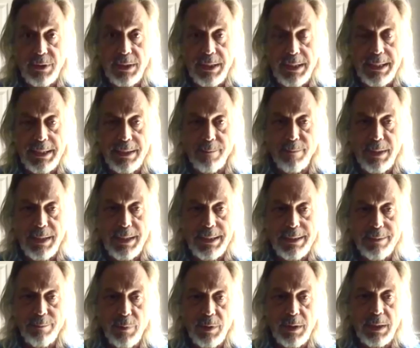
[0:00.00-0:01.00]
I had in
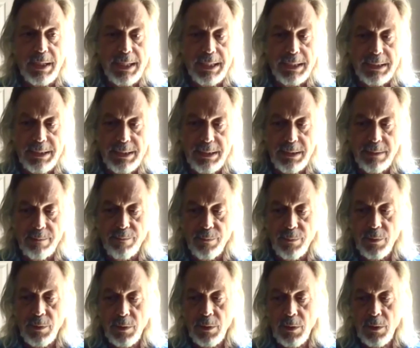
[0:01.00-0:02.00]
mind, but I keep
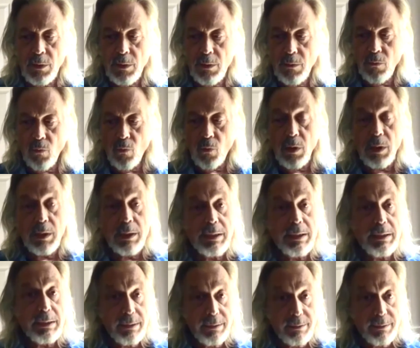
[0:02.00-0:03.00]

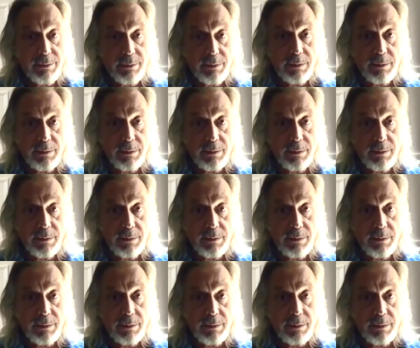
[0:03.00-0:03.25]
wanting